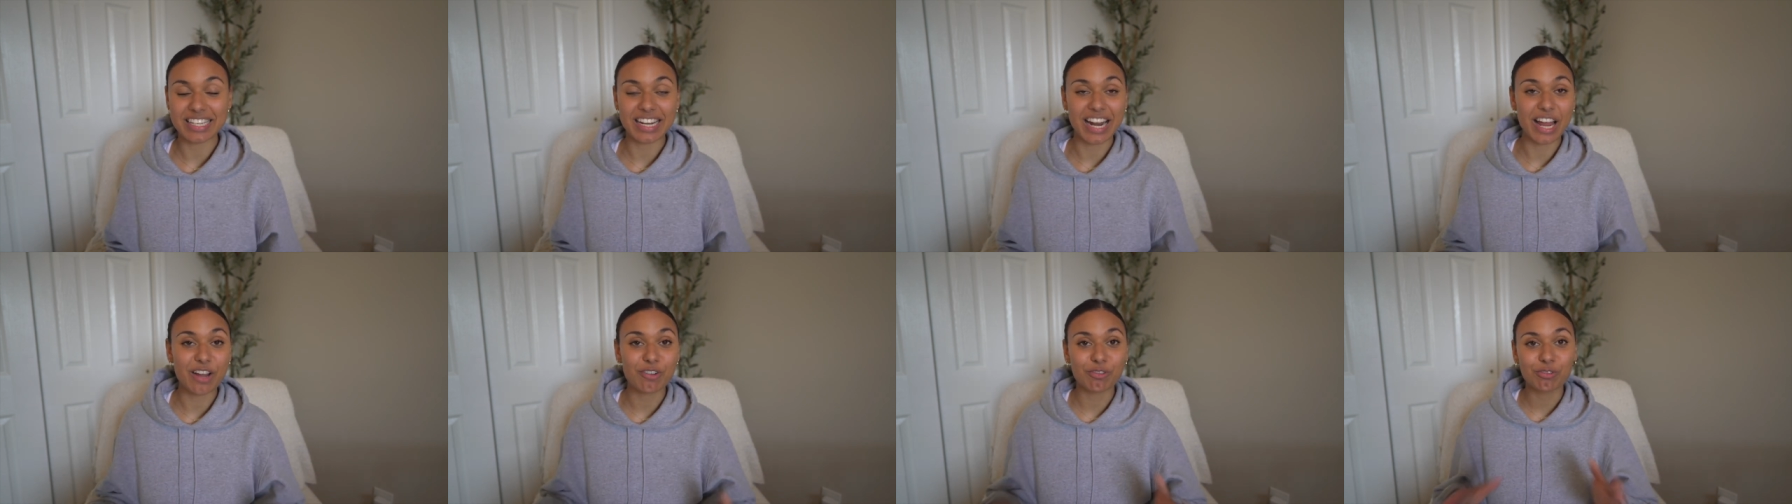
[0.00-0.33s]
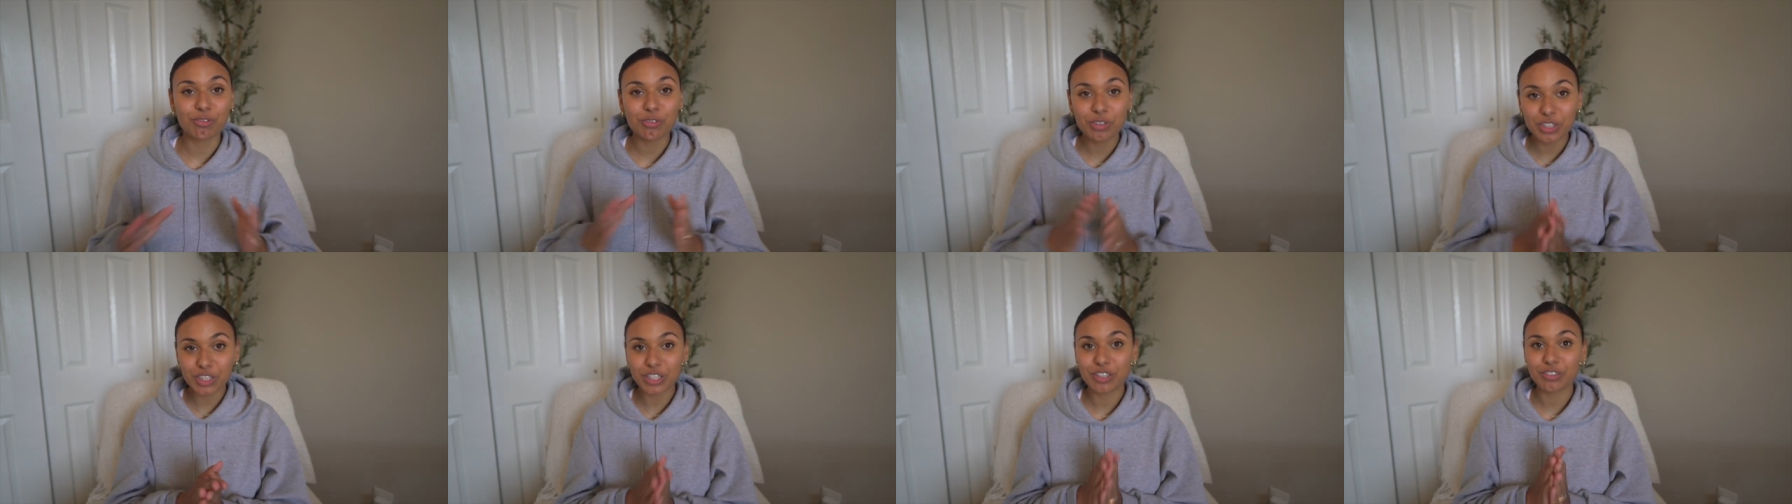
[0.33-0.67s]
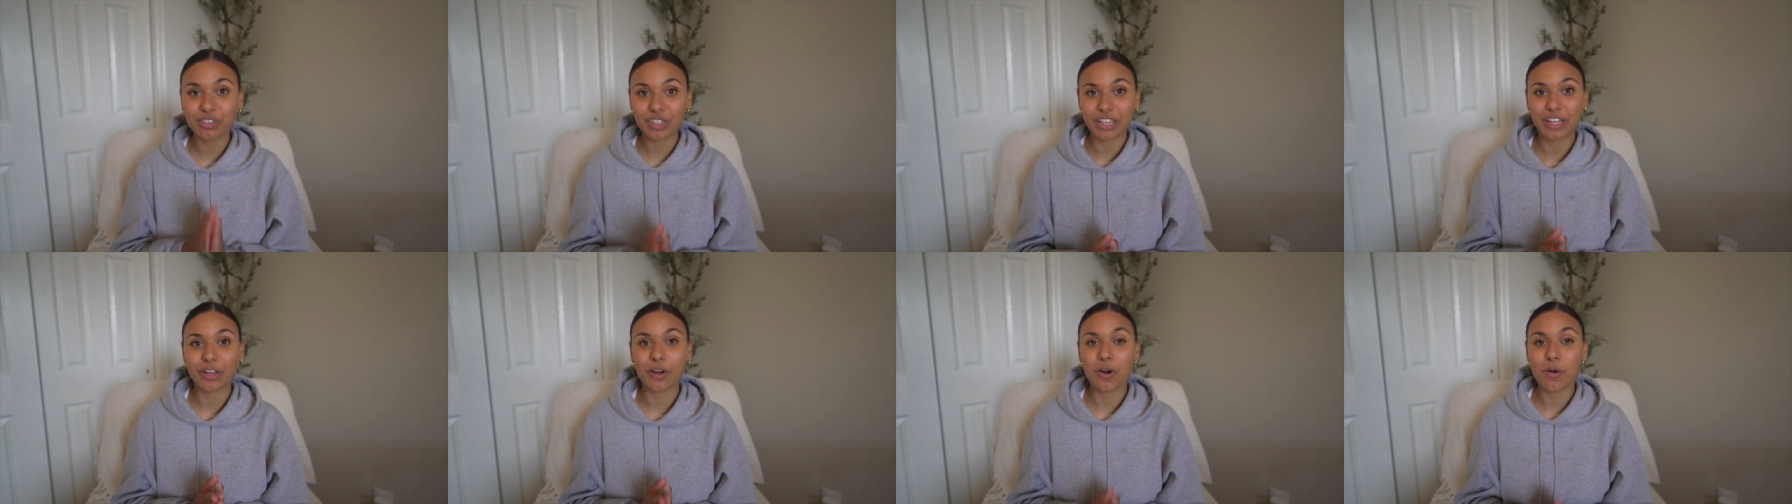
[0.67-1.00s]
and I really,
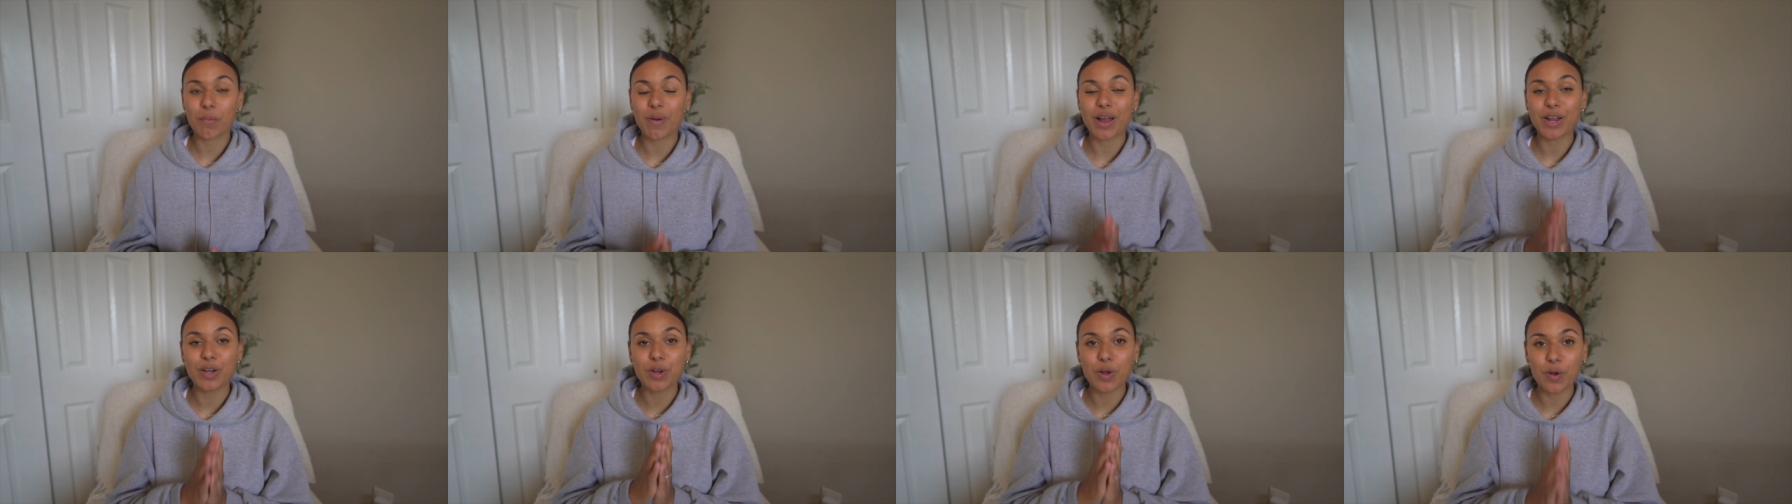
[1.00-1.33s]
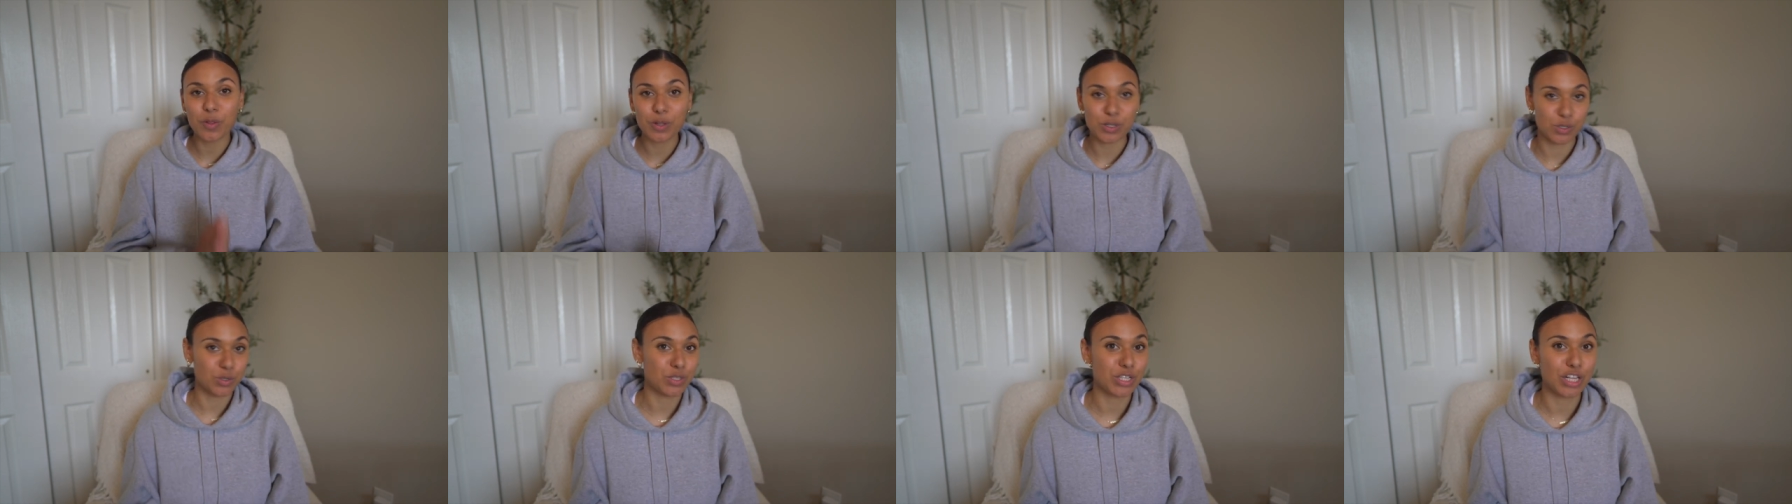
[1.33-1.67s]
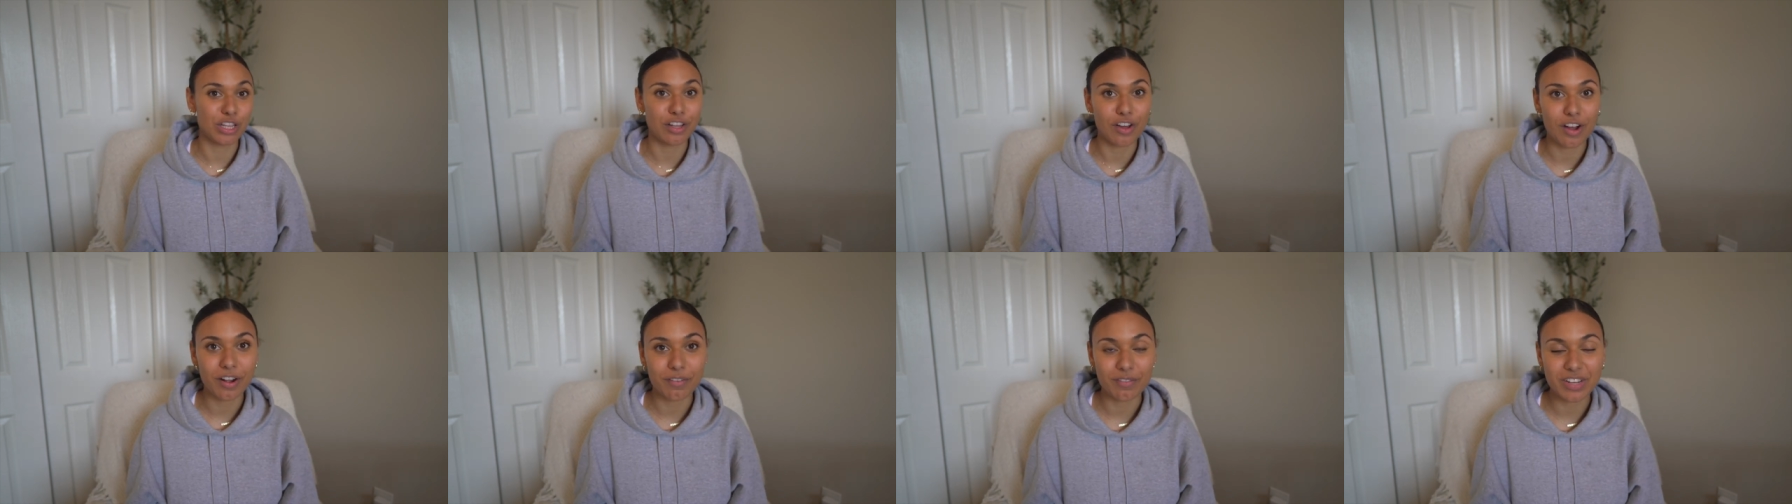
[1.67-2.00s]
really hope, I know this was a
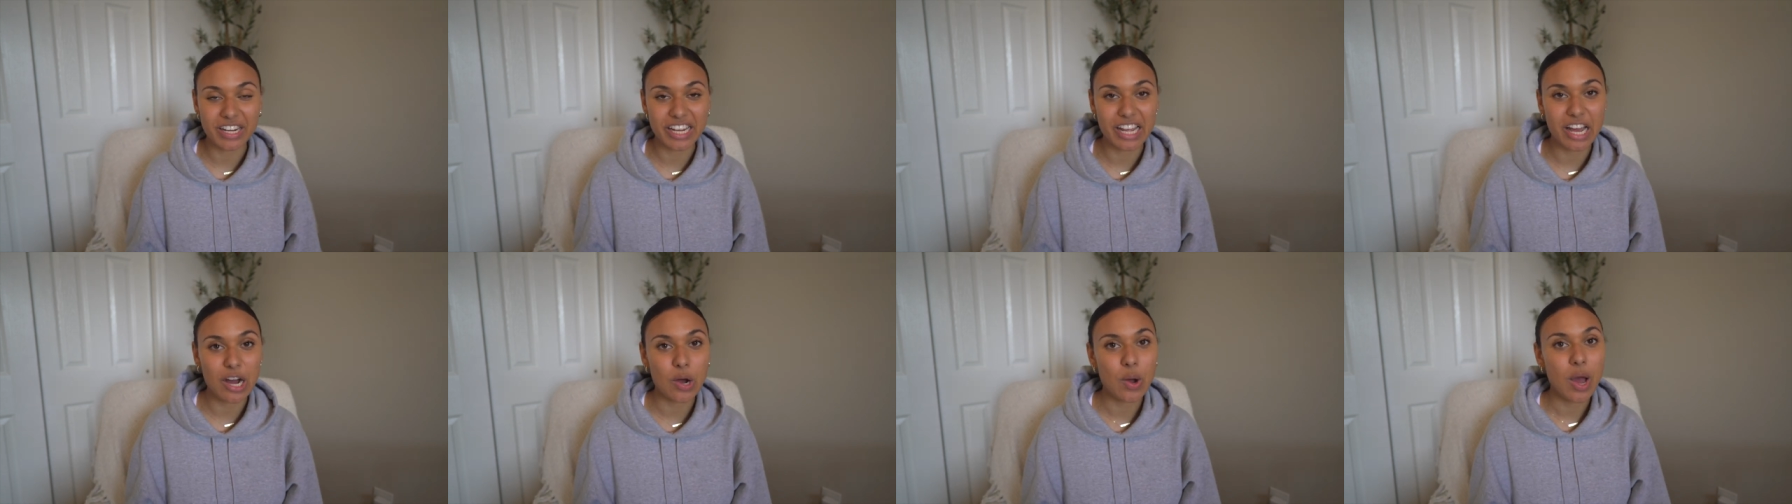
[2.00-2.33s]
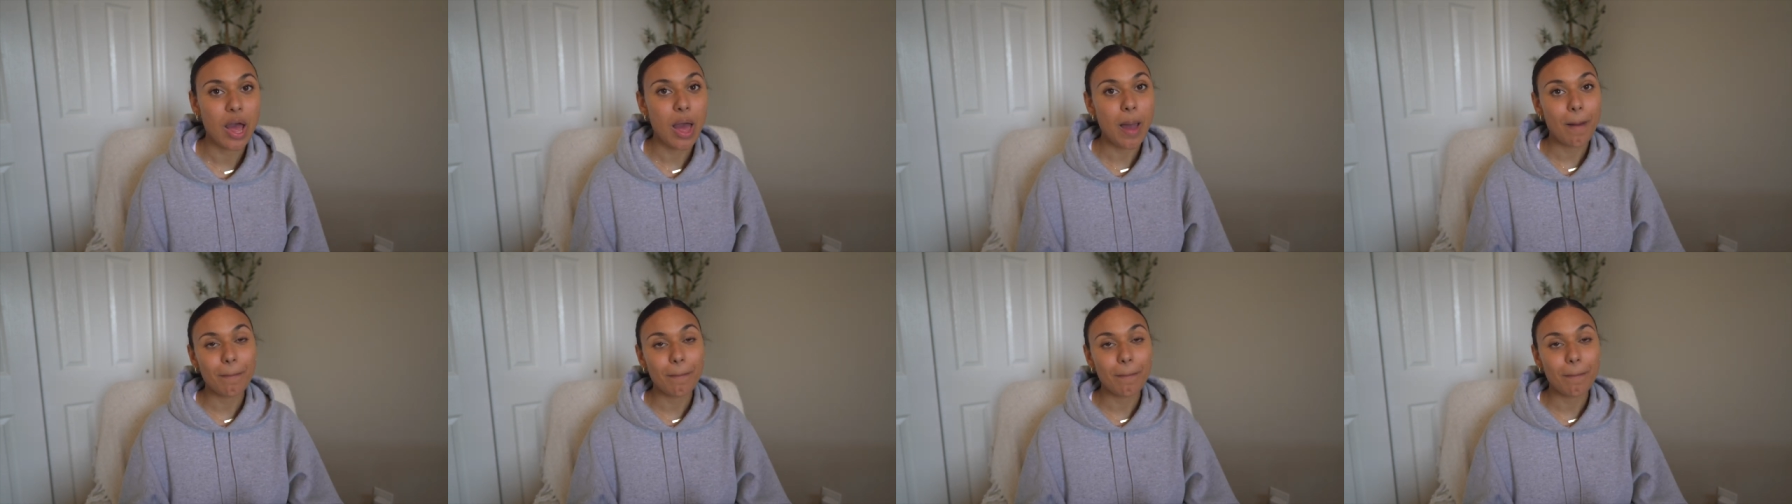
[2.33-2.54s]
long video,